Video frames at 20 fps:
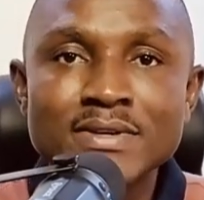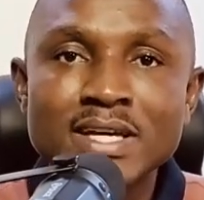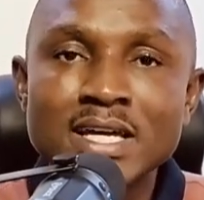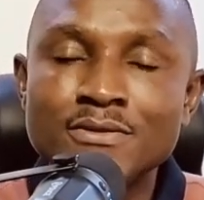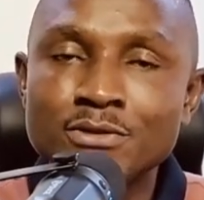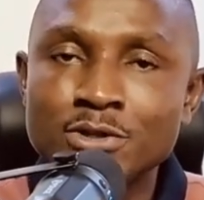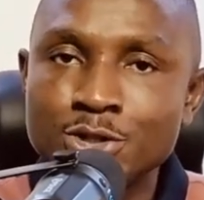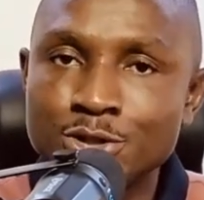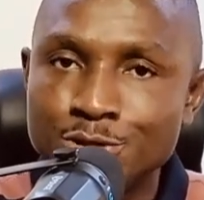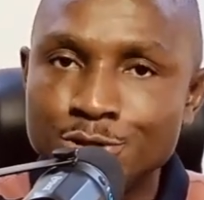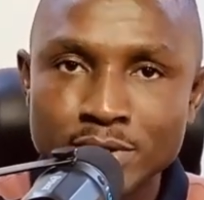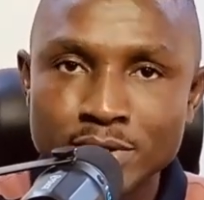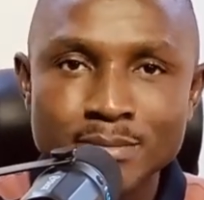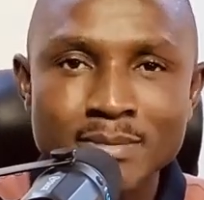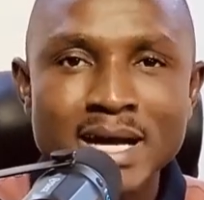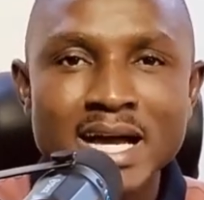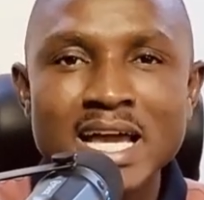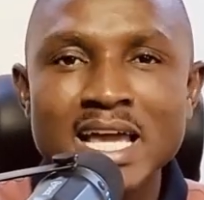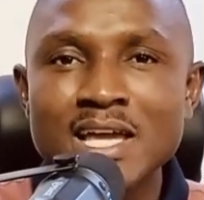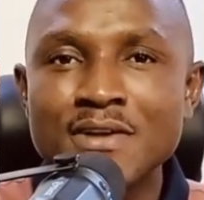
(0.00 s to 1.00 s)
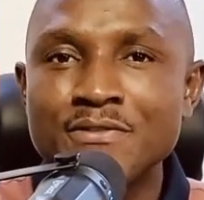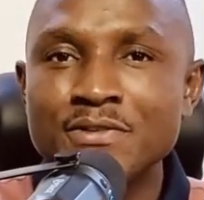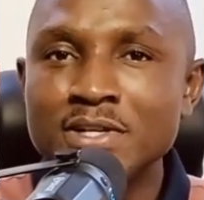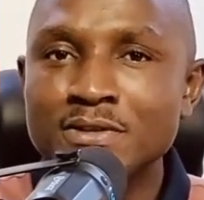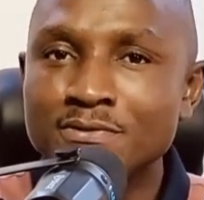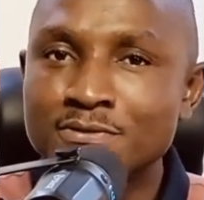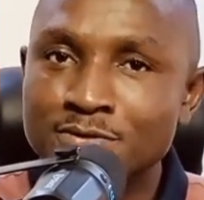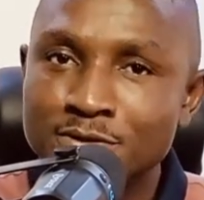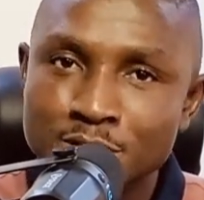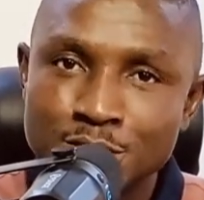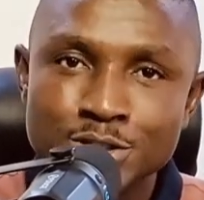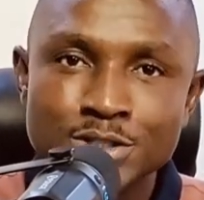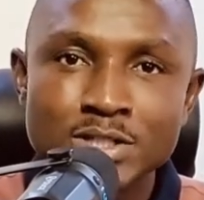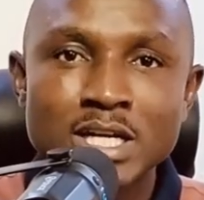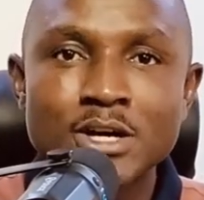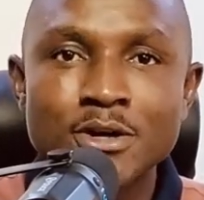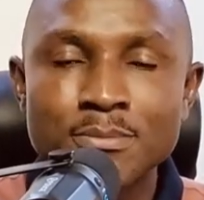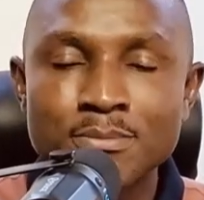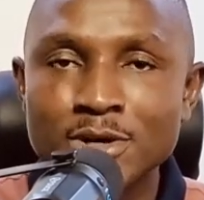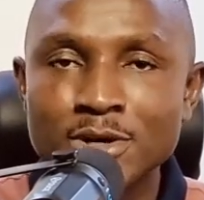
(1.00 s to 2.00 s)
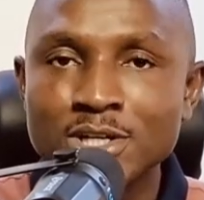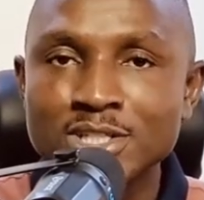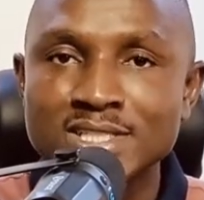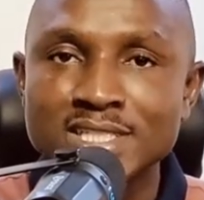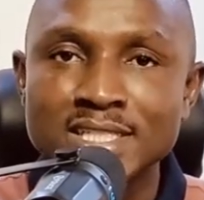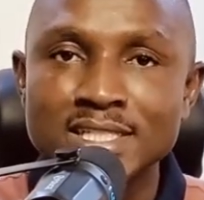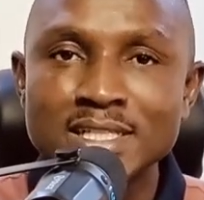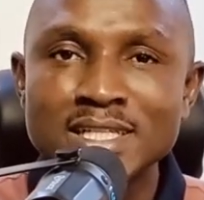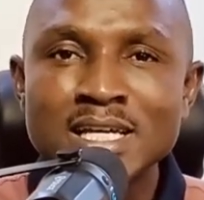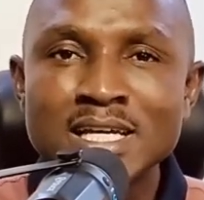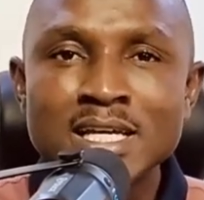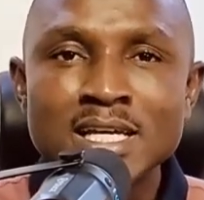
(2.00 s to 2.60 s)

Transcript: every dreamer, every visionary person.